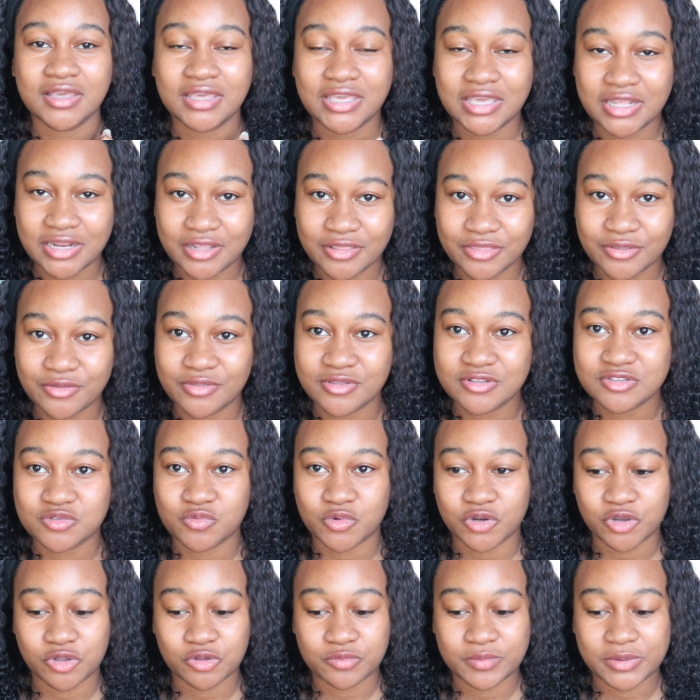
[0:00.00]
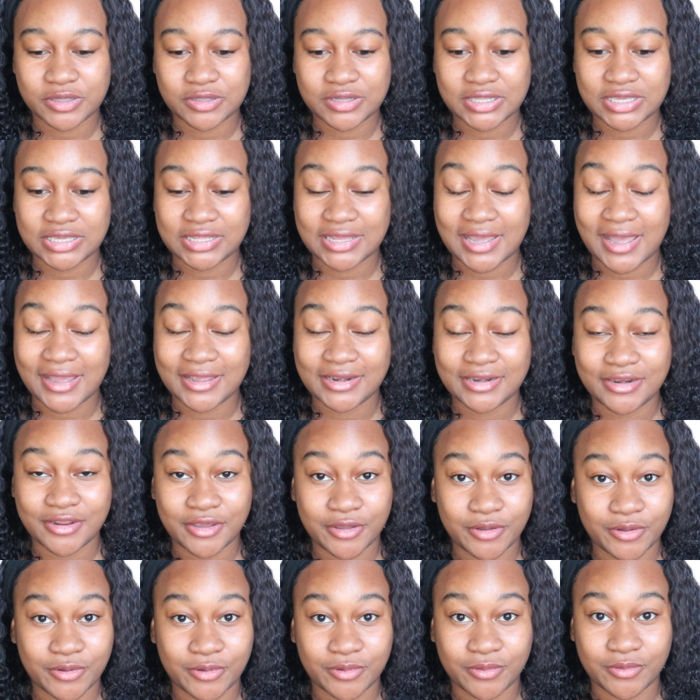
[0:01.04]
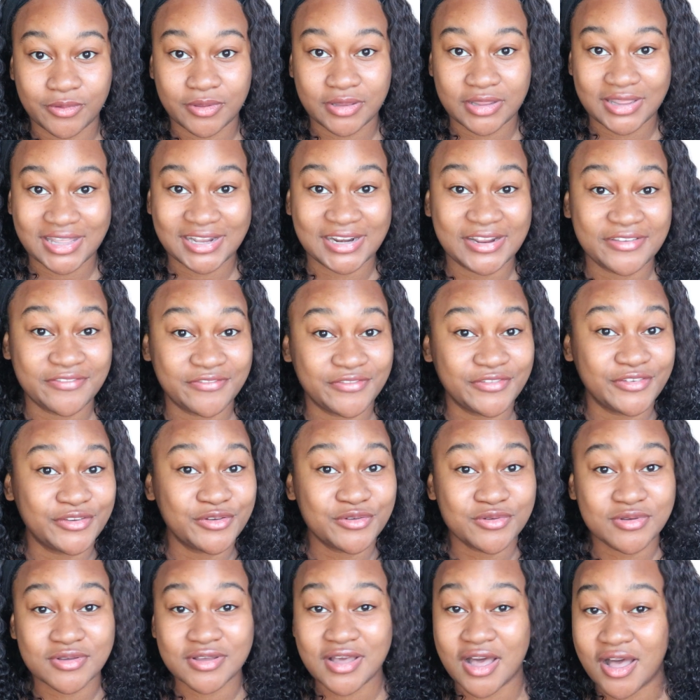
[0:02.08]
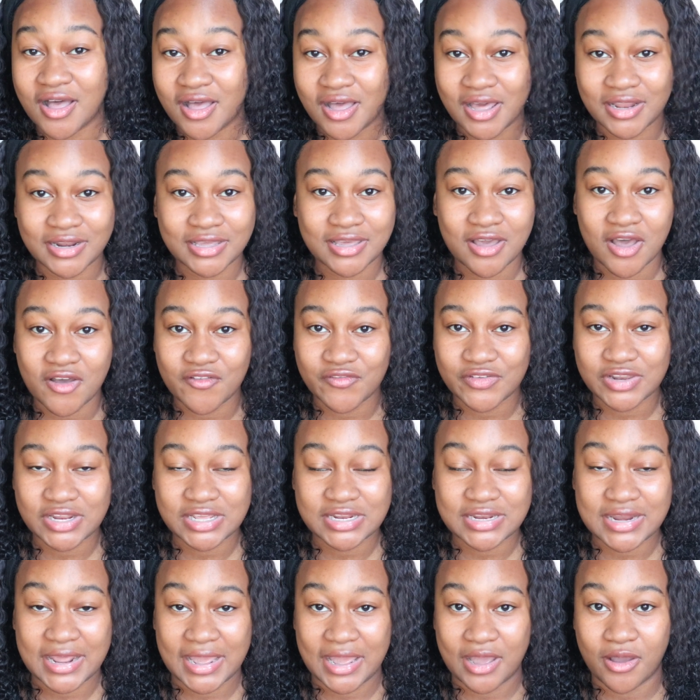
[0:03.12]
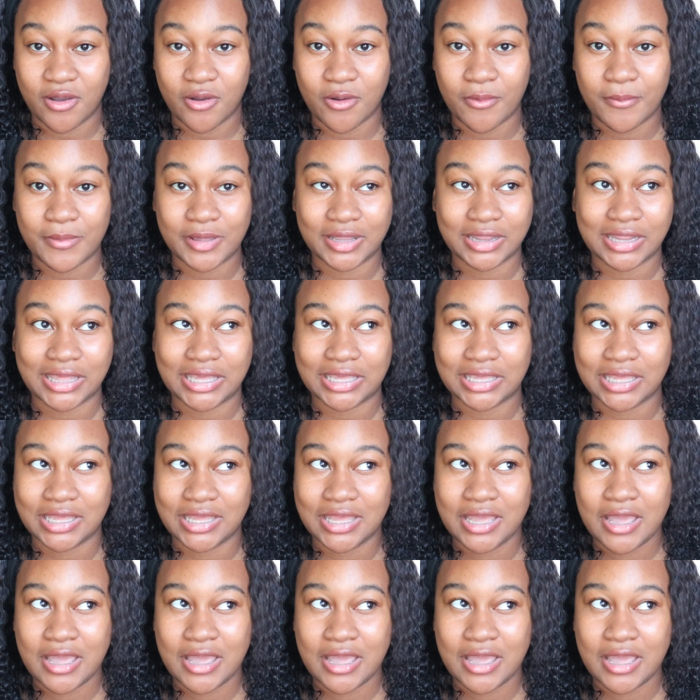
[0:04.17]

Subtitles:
getting through this world building. I know that I feel kind of confident now, but like